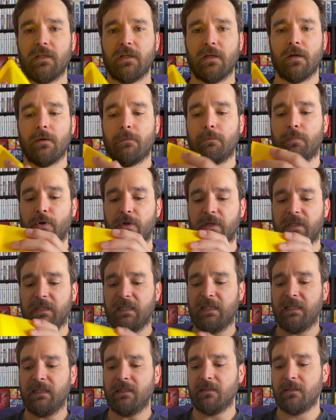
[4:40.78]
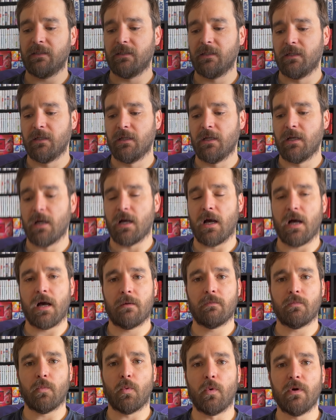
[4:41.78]
Pretty neat.
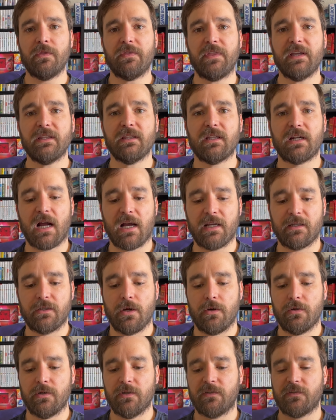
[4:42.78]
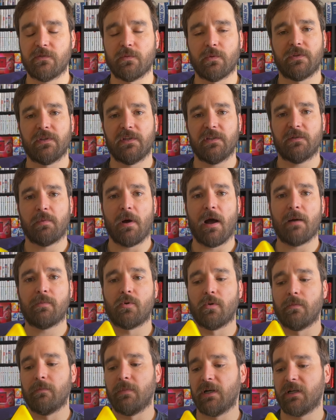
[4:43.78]
One thing that I noticed with these
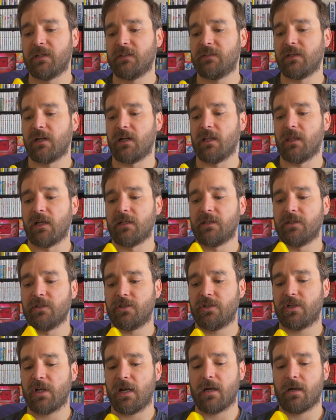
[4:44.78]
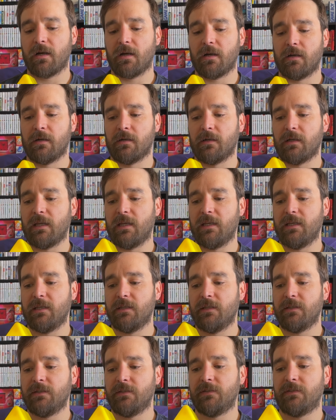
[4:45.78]
popcorn buckets that I'd like to share
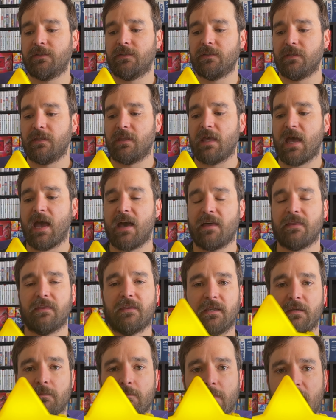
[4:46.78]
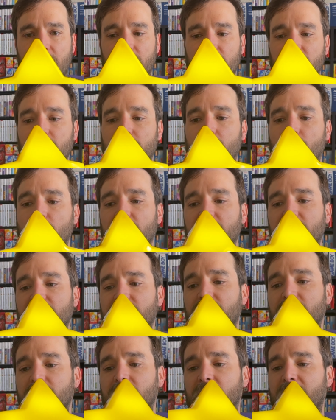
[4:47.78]
is that the mounting points to
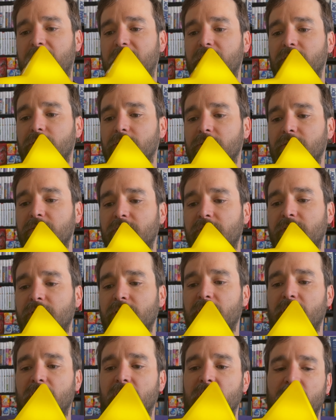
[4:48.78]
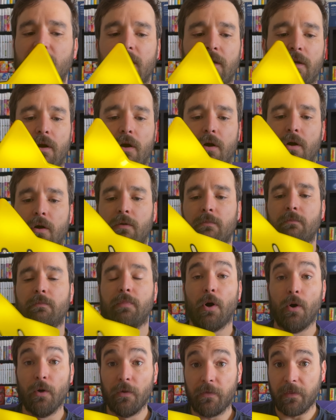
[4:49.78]
the lanyards on
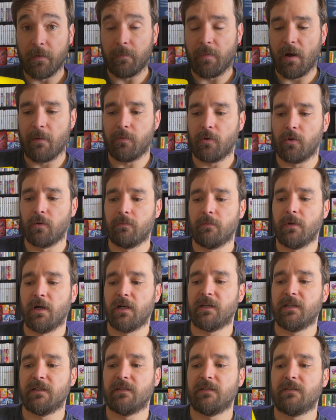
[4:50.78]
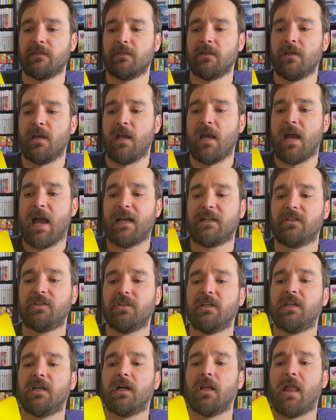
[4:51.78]
both the popcorn buckets
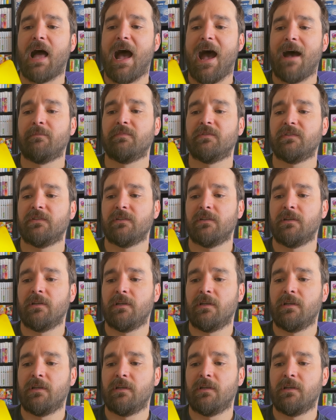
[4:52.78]
actually collapse.